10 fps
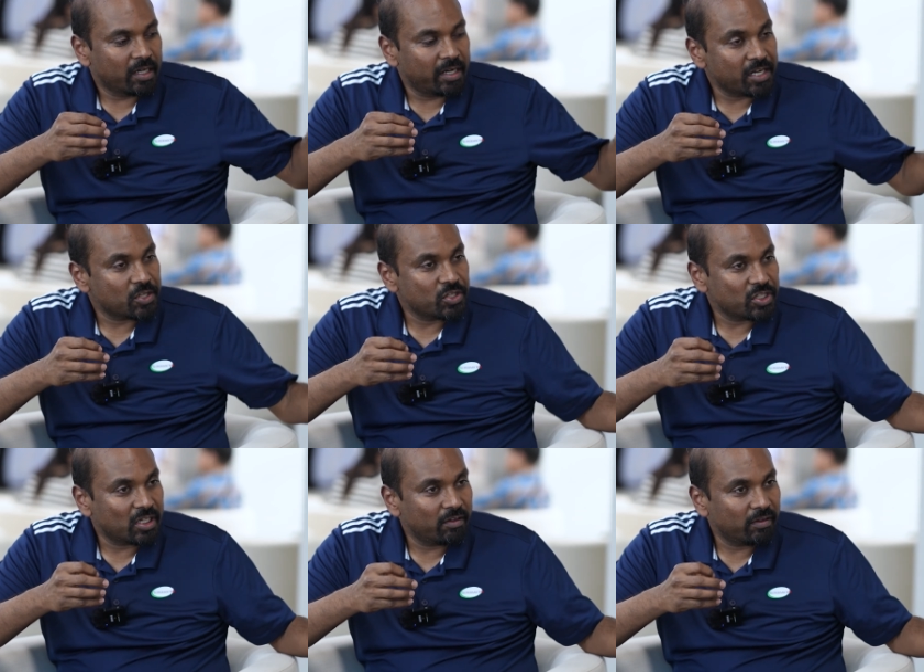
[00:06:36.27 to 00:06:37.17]
data
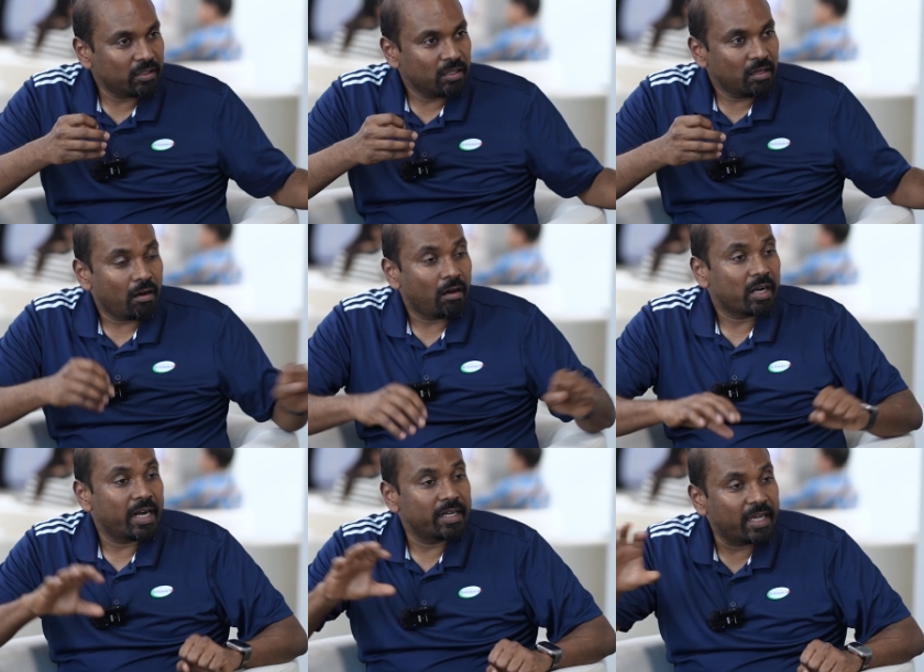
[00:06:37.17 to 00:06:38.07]
center level
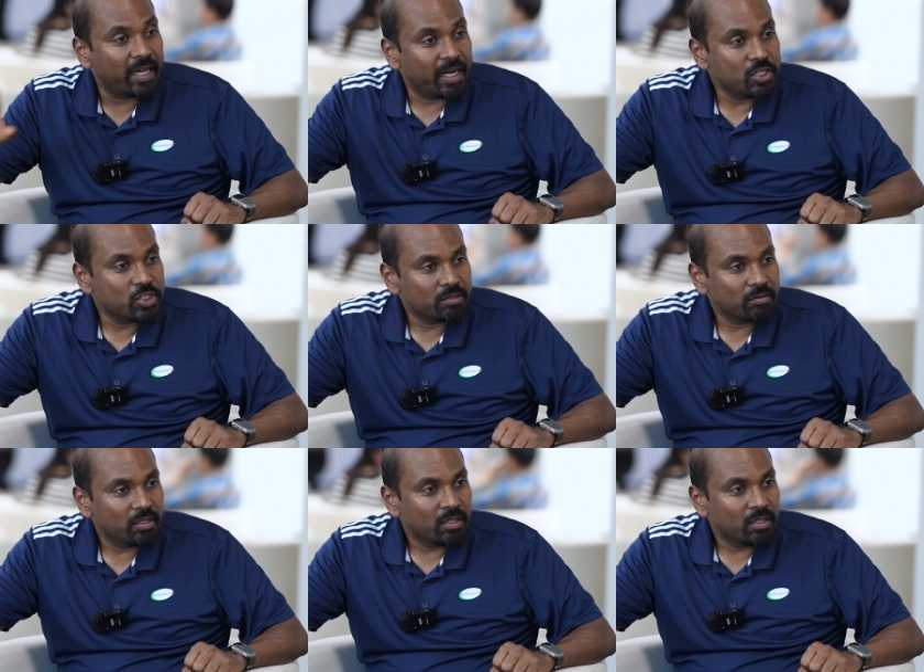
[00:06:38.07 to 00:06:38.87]
or at the edge,